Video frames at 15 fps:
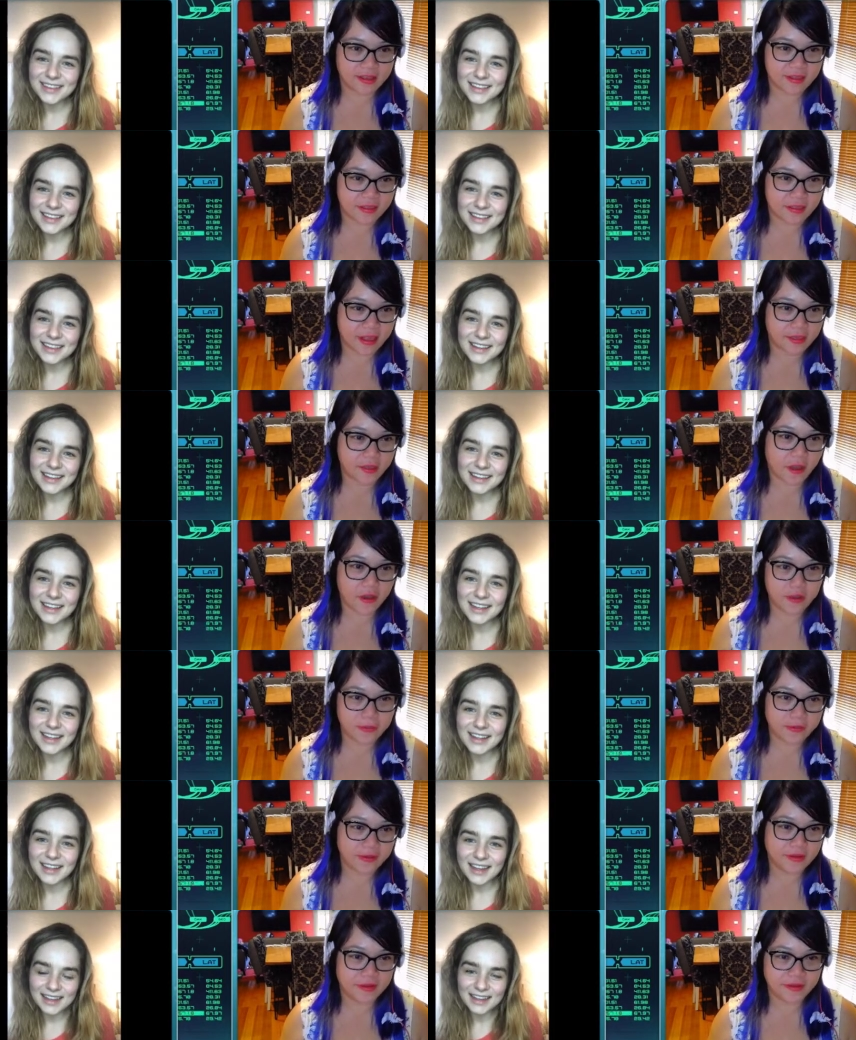Speaker 1: as, as
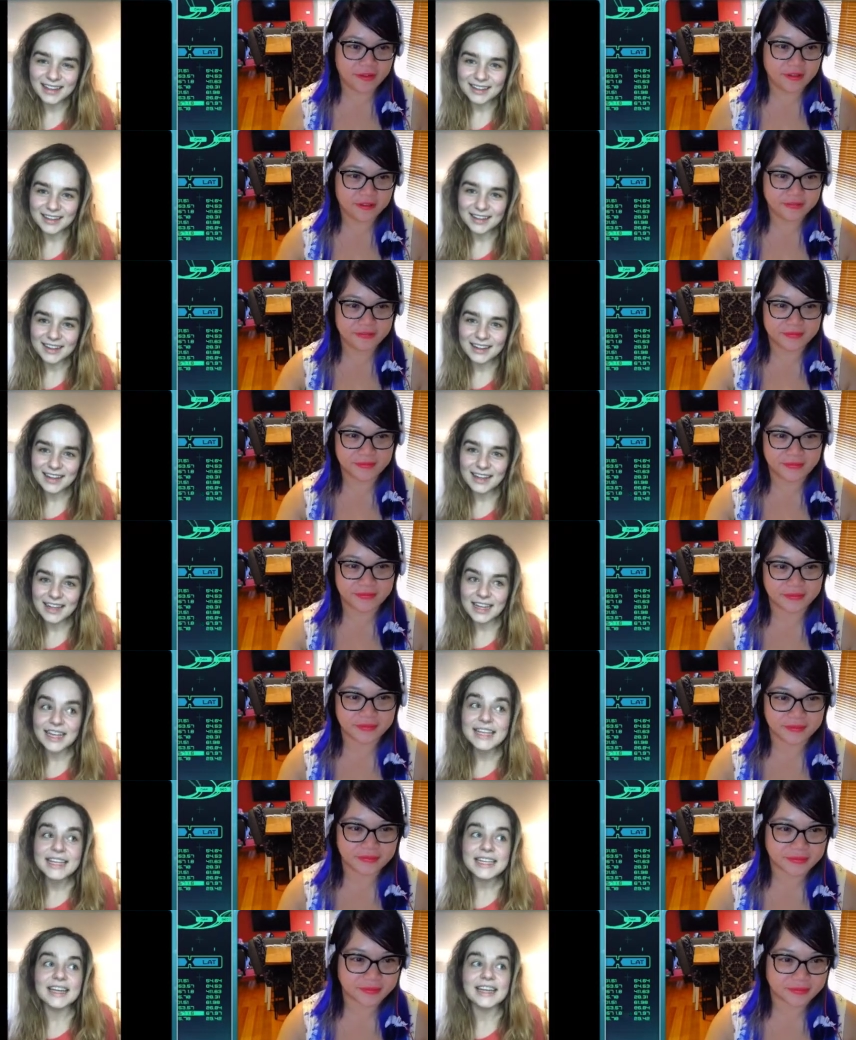Hope?
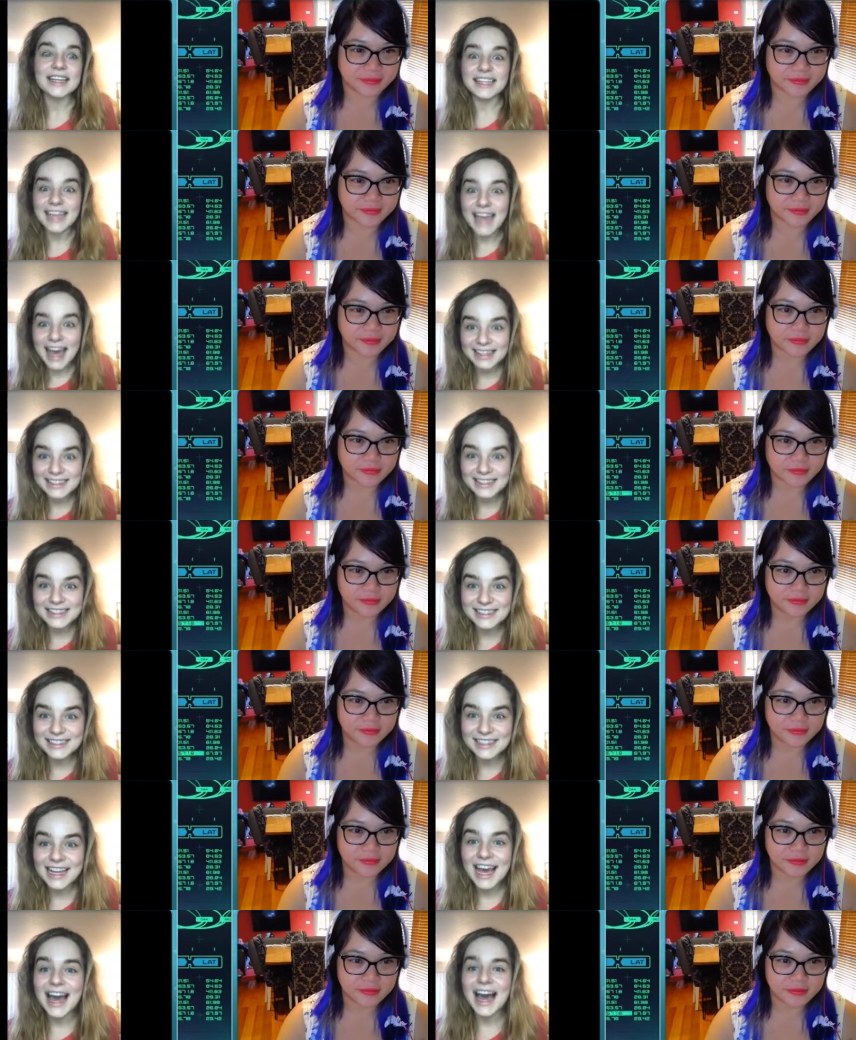
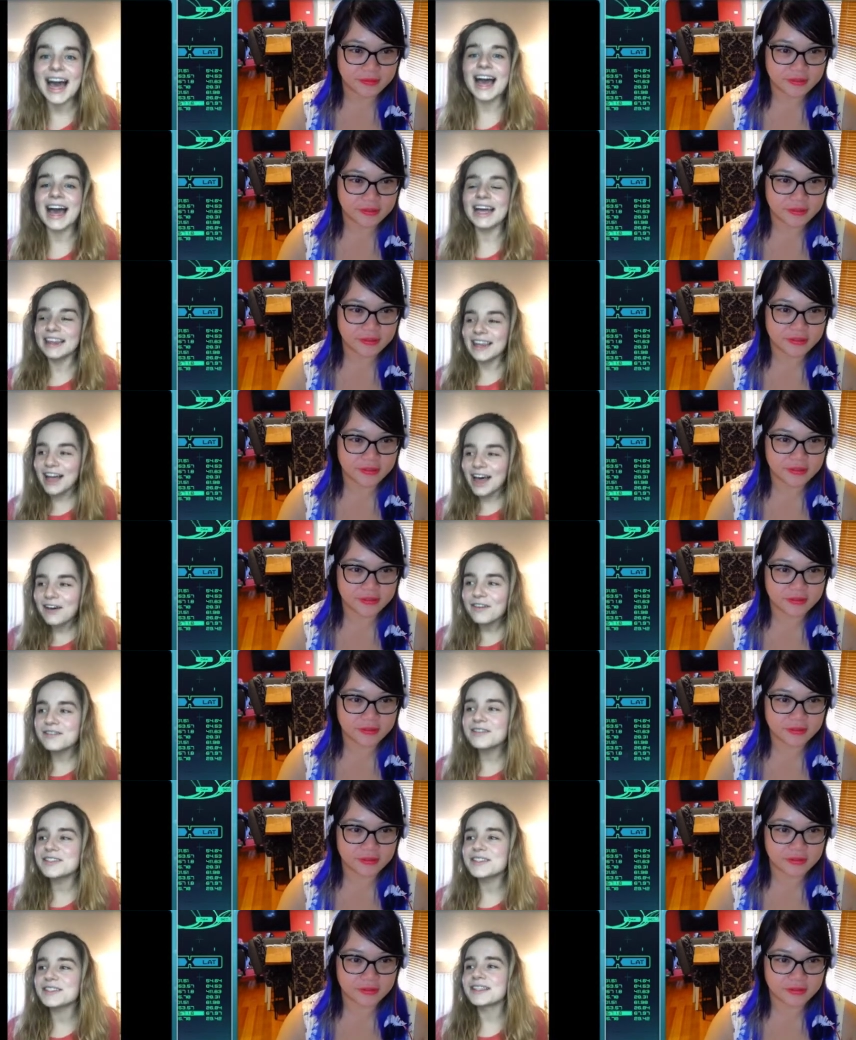
Speaker 2: Yes. I
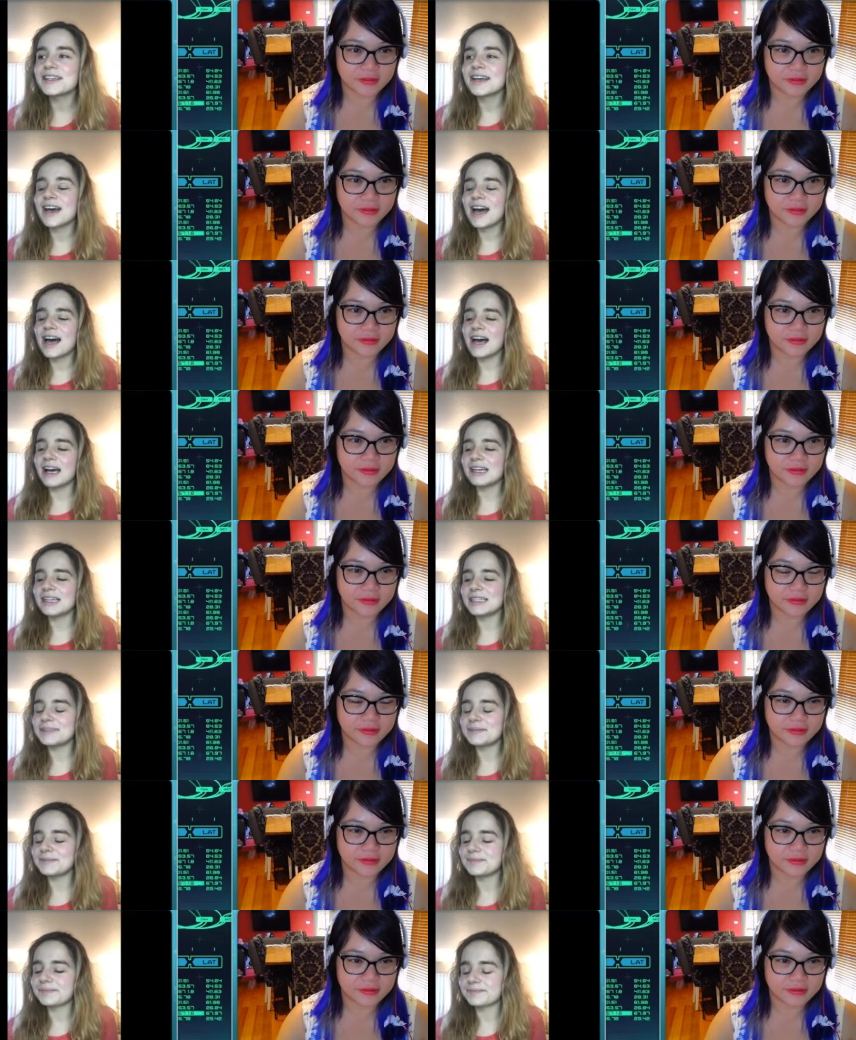loved,
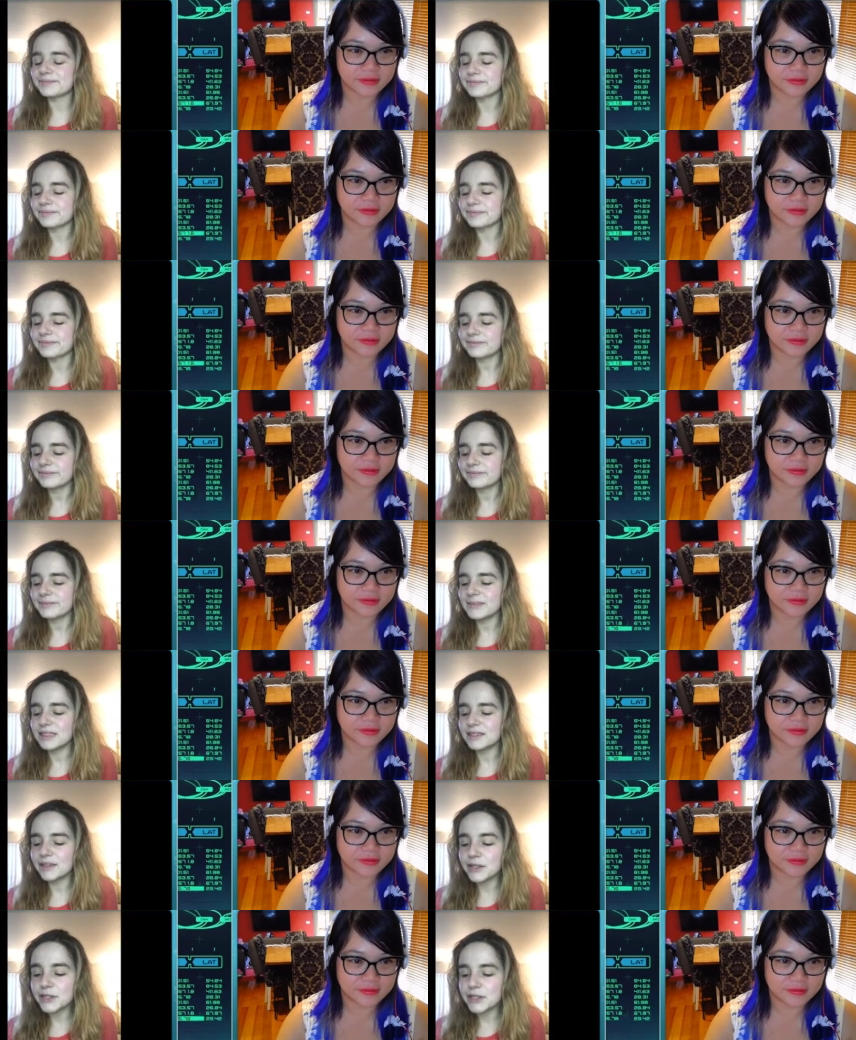um,
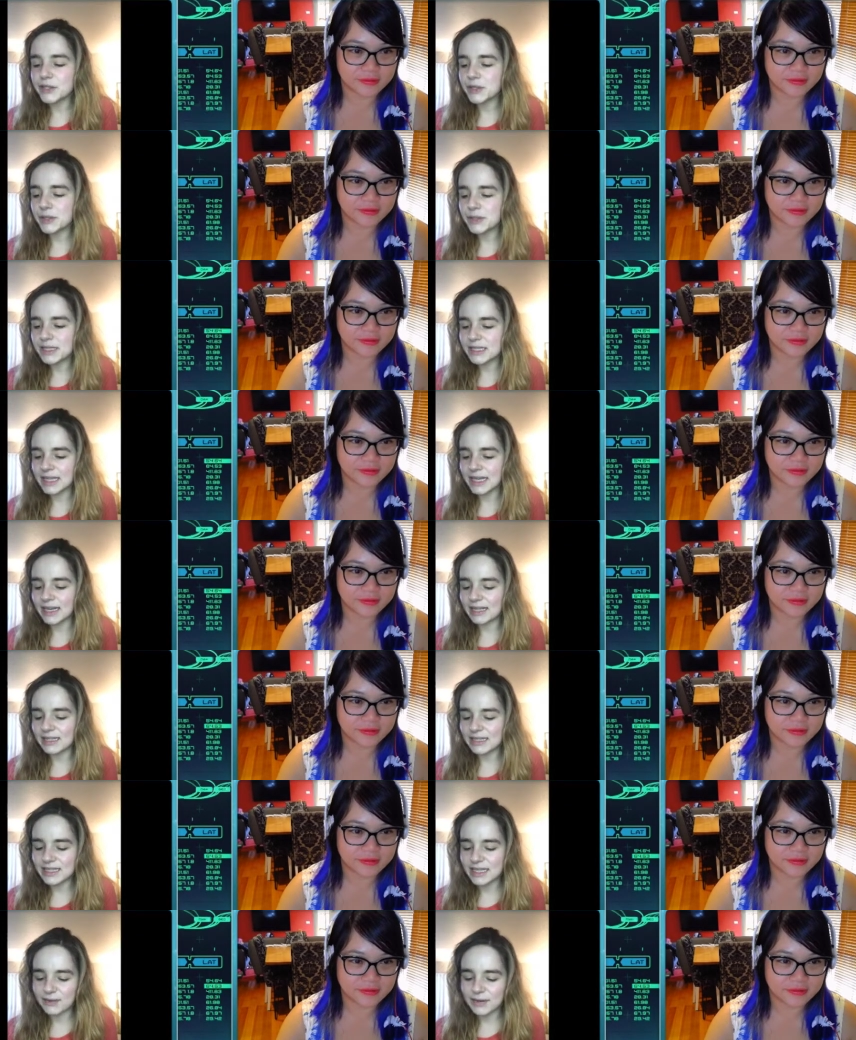there are two
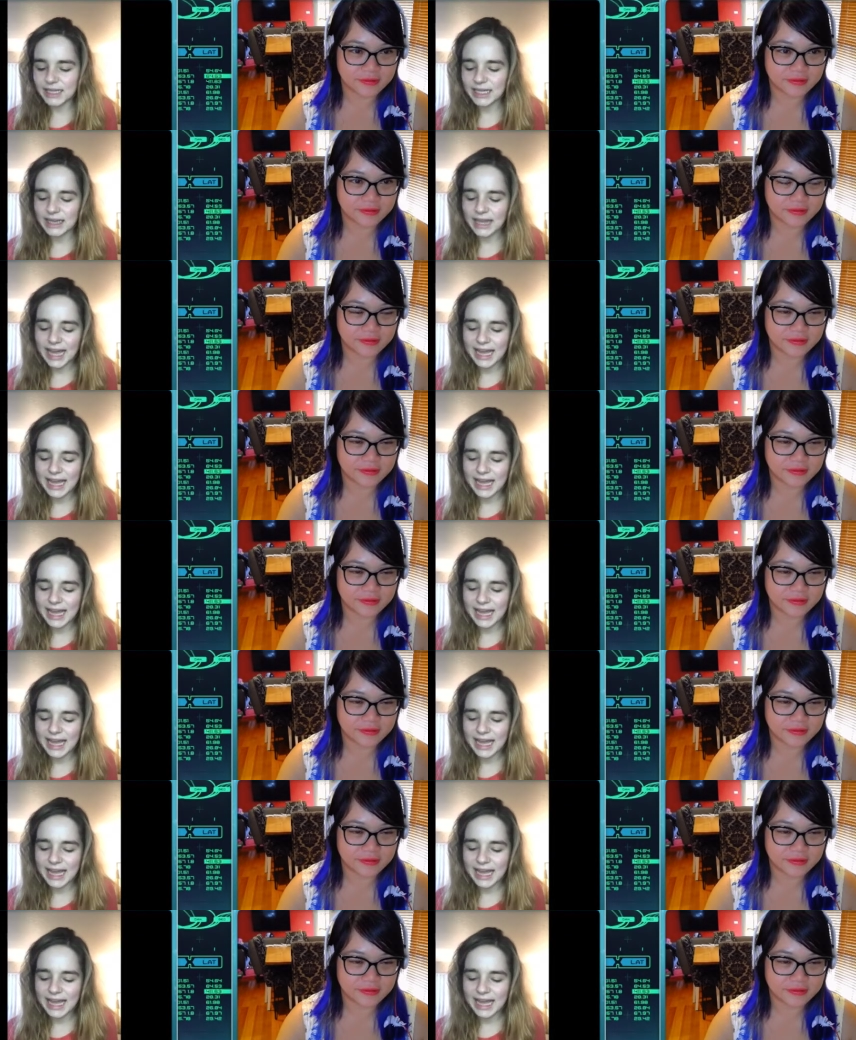scenes. I really